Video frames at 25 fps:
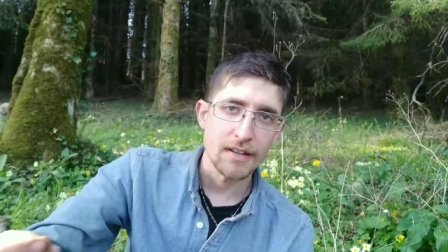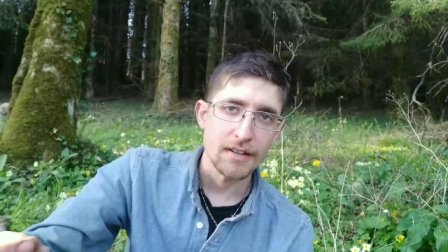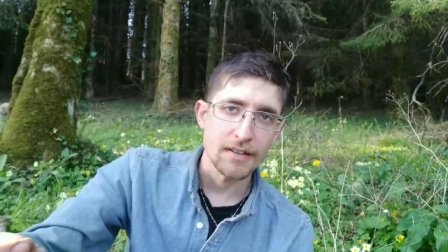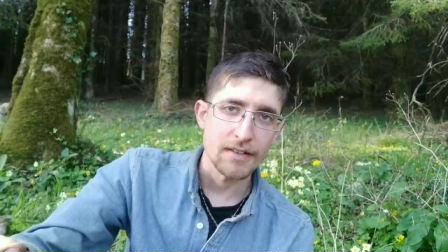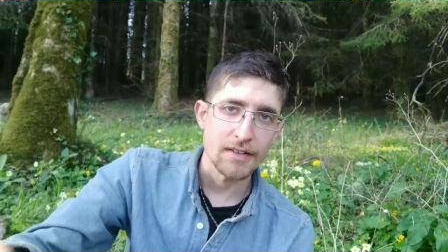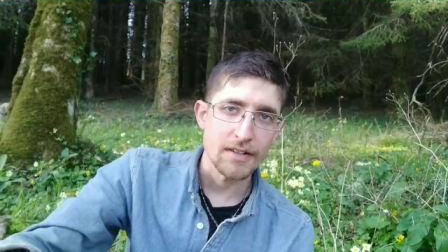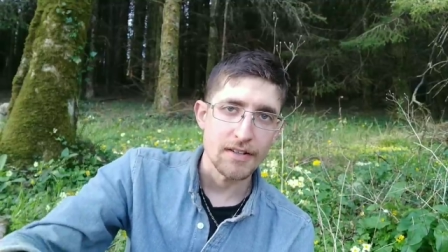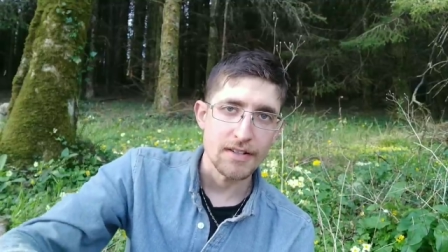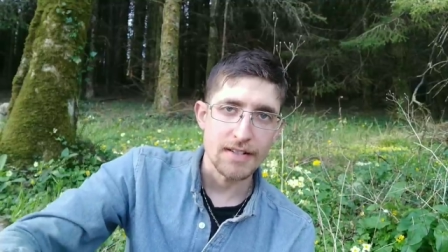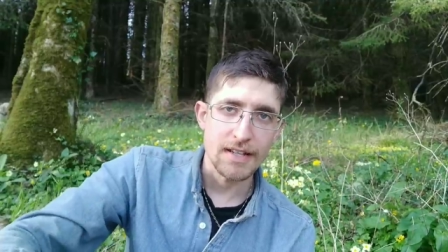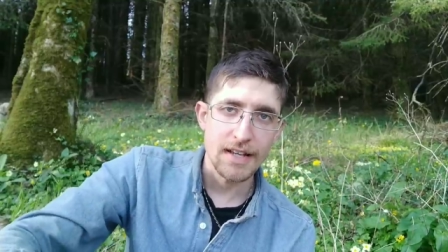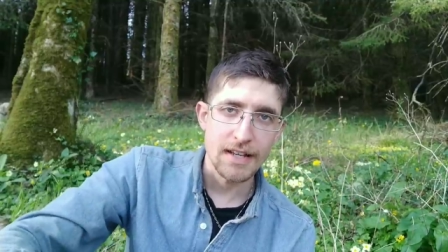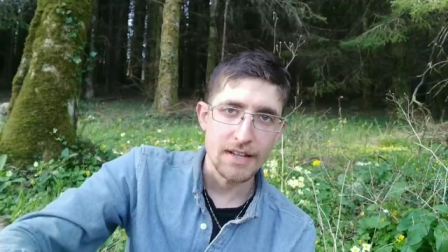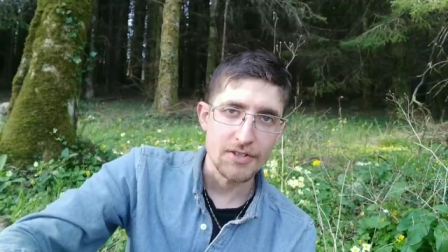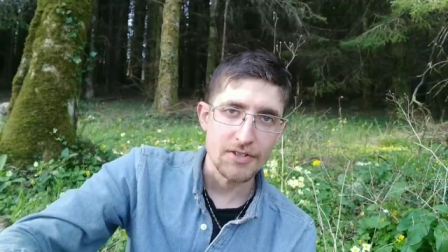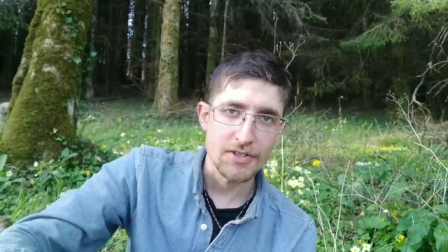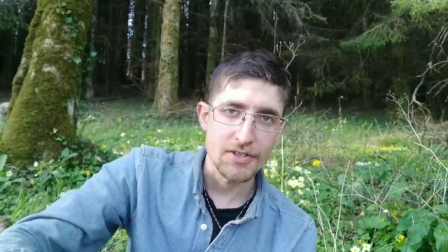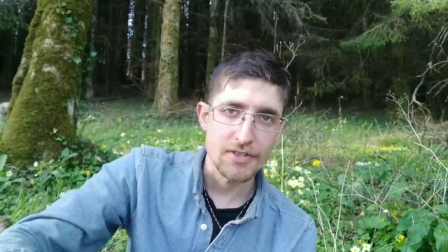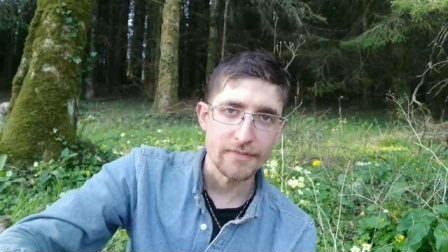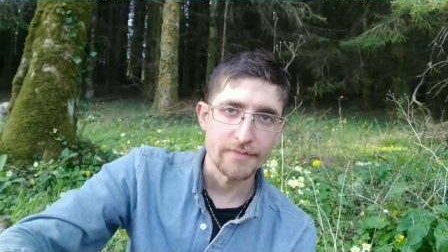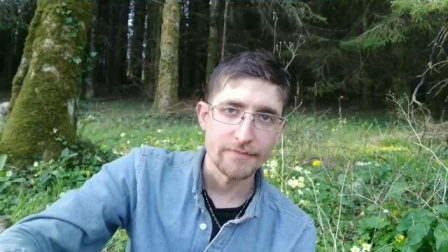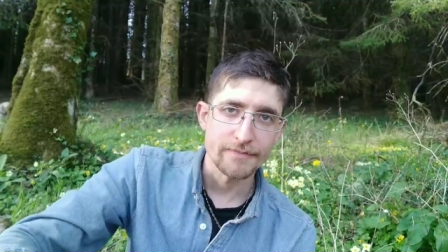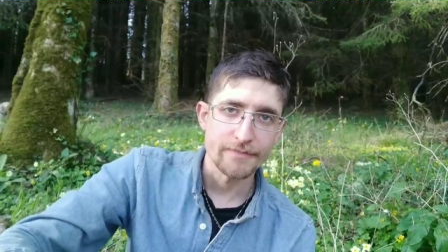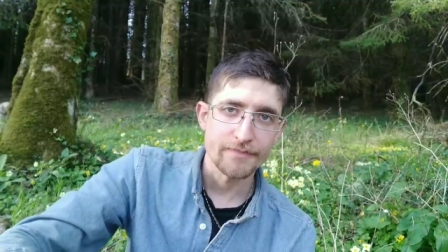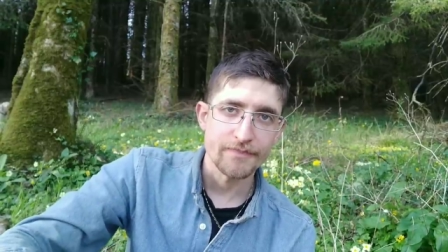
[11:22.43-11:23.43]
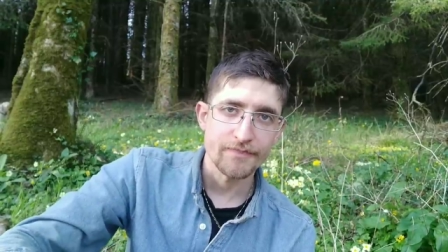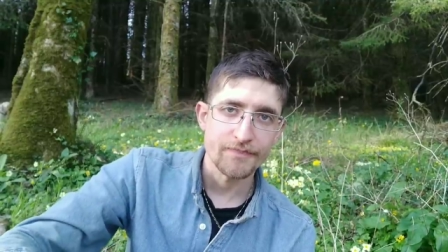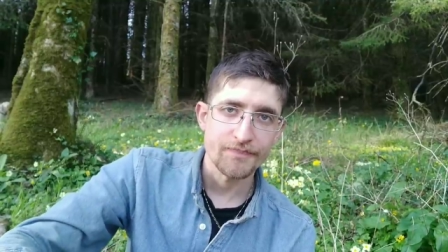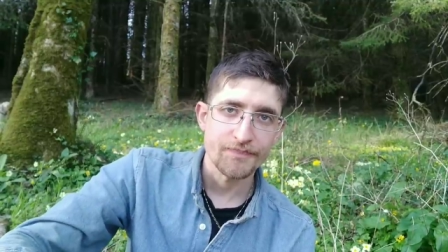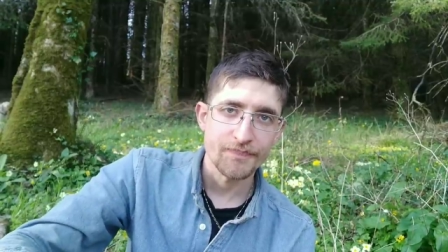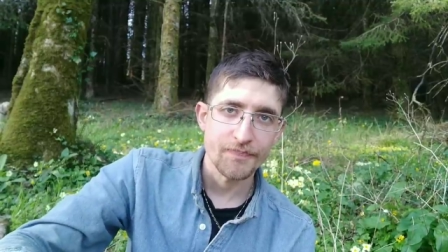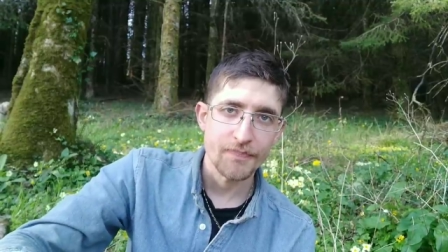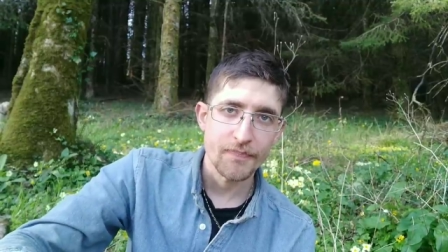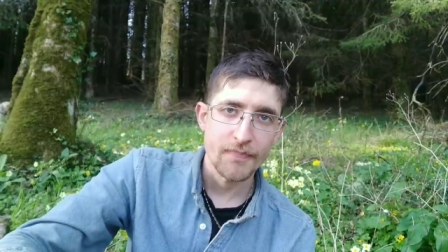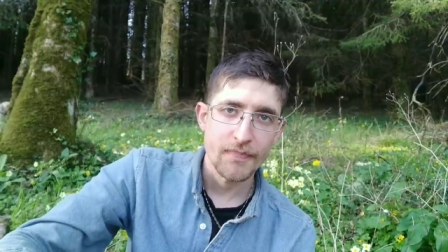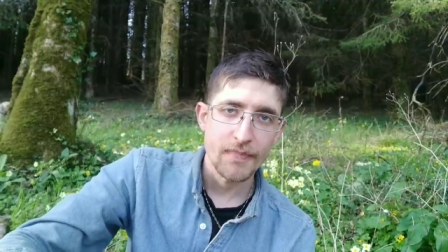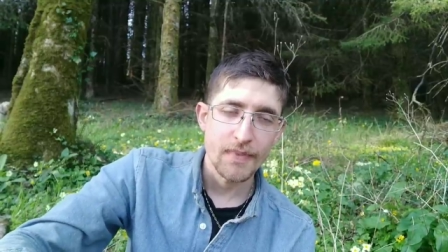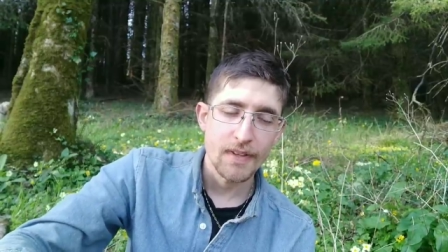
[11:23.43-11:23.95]
and their attention,
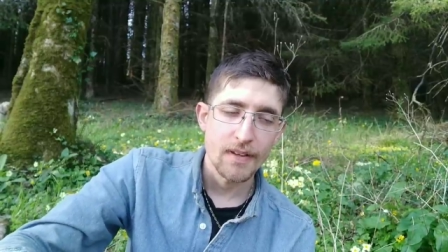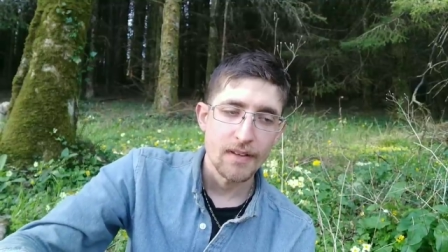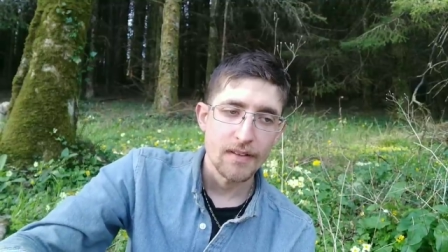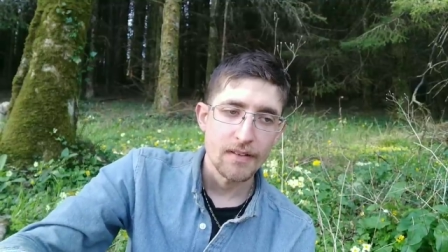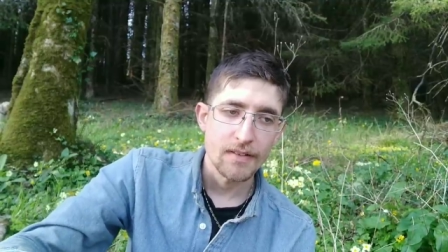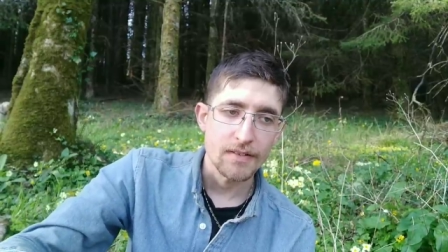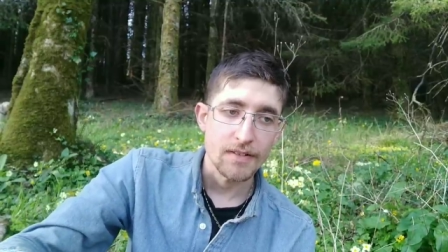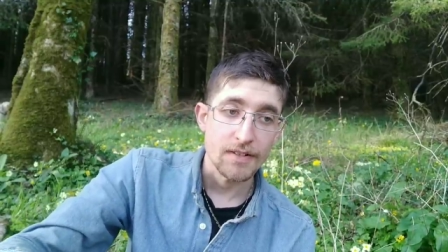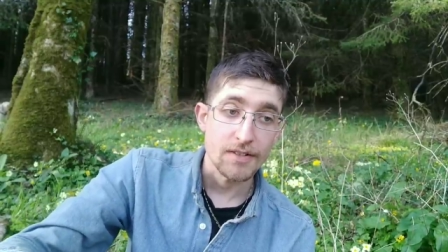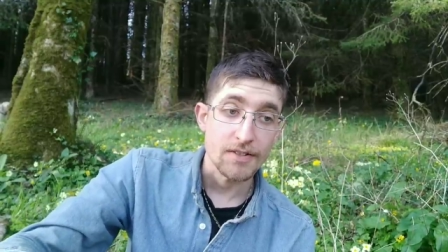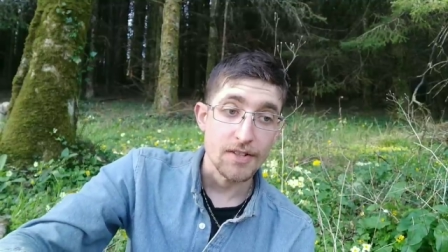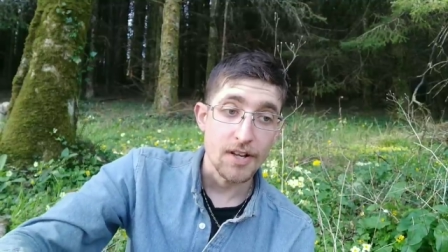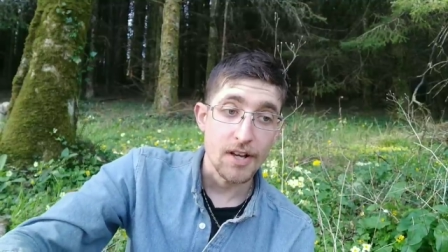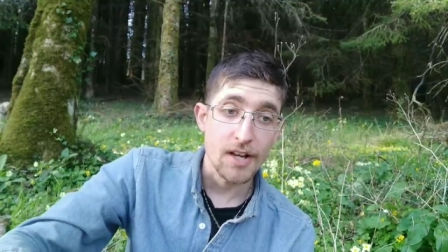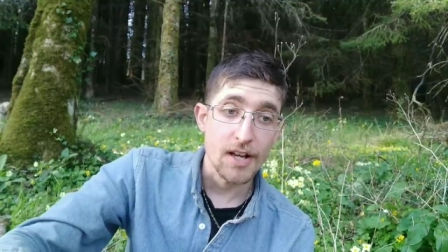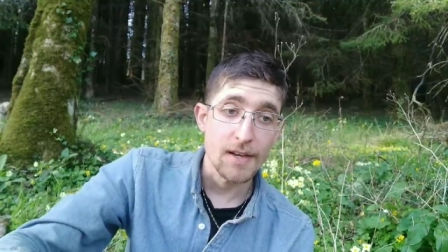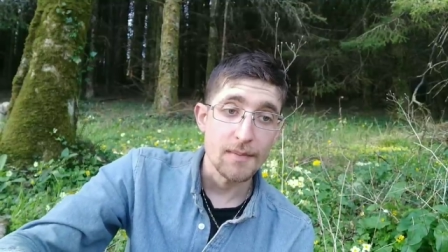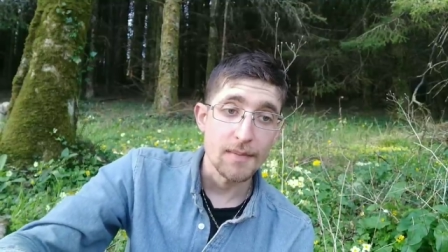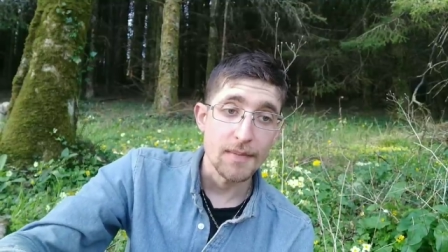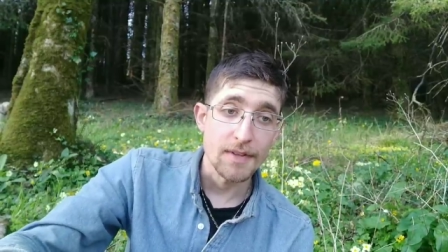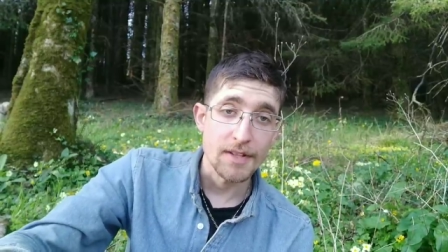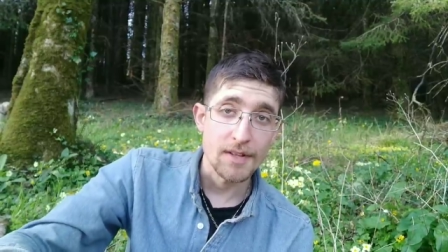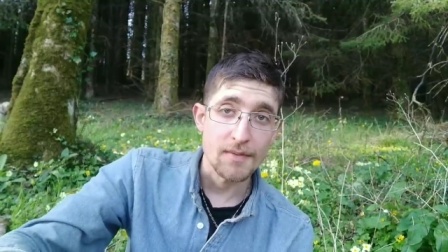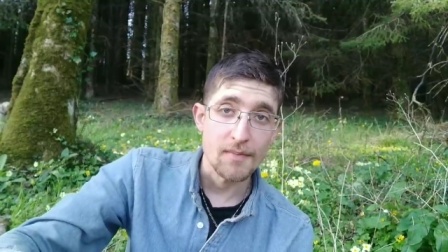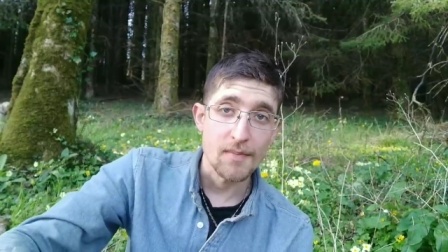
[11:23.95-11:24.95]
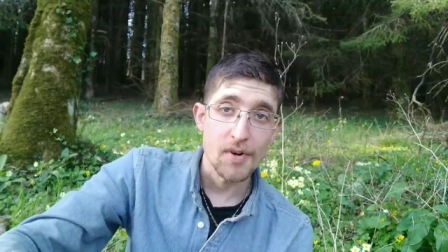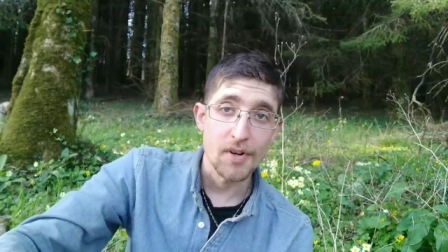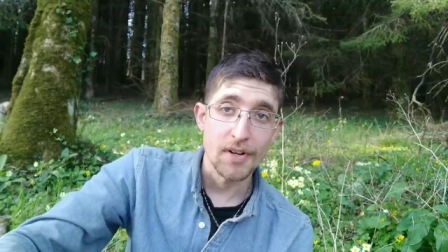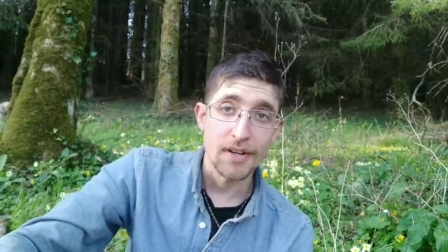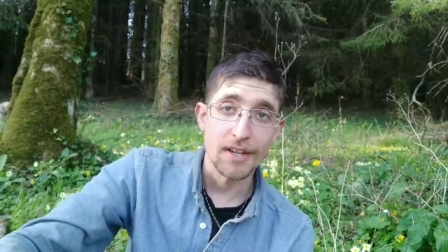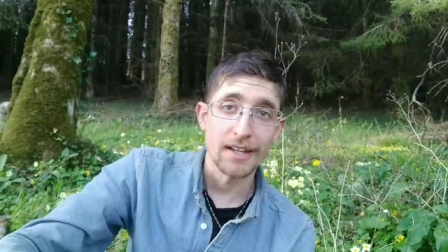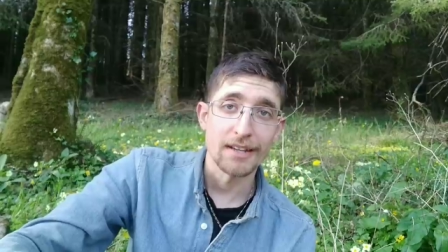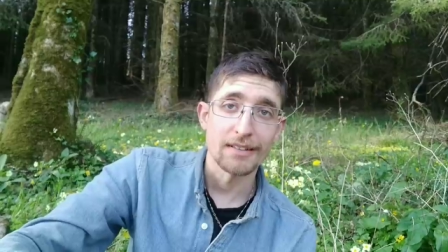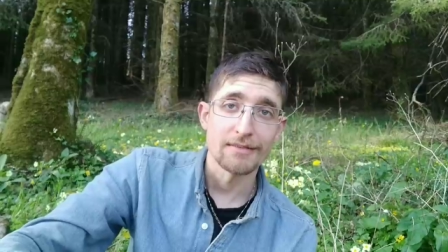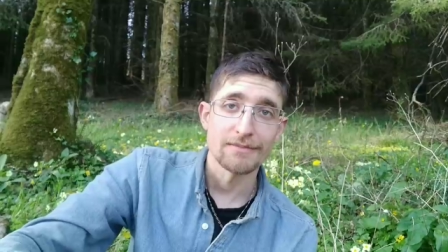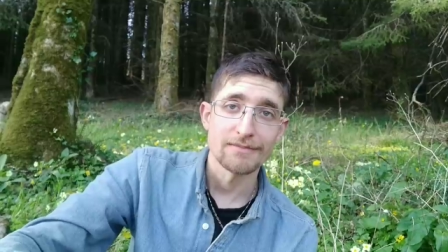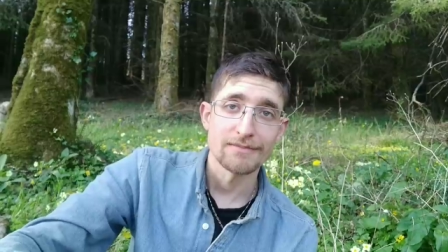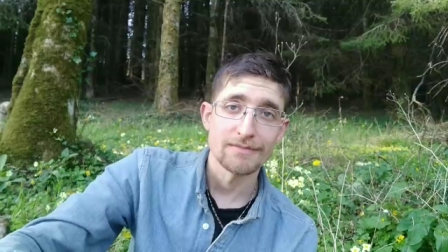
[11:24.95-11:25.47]
their time and their money